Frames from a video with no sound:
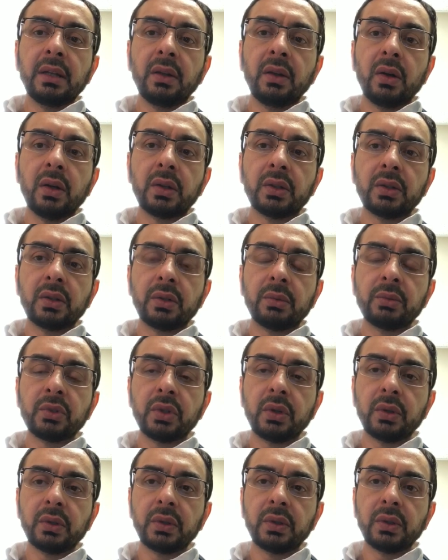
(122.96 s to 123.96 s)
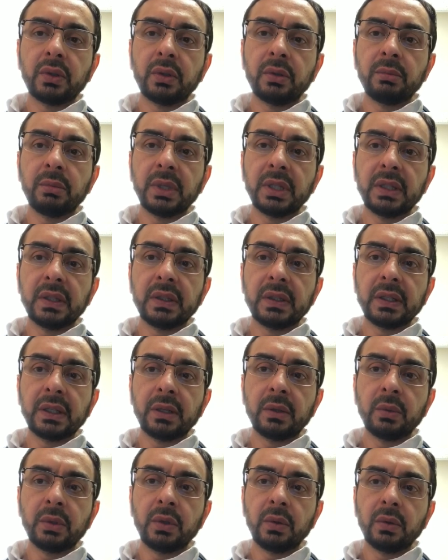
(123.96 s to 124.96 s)
long term, short term, but
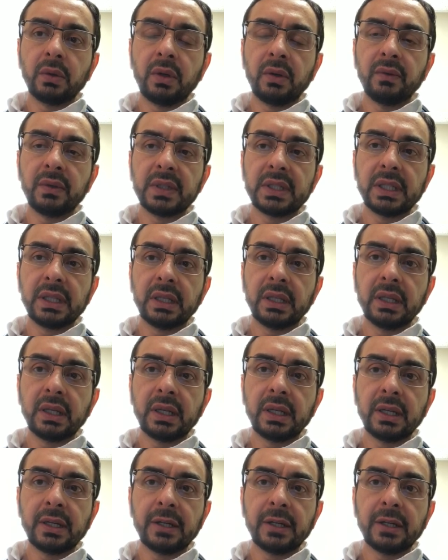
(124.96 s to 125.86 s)
we don't obviously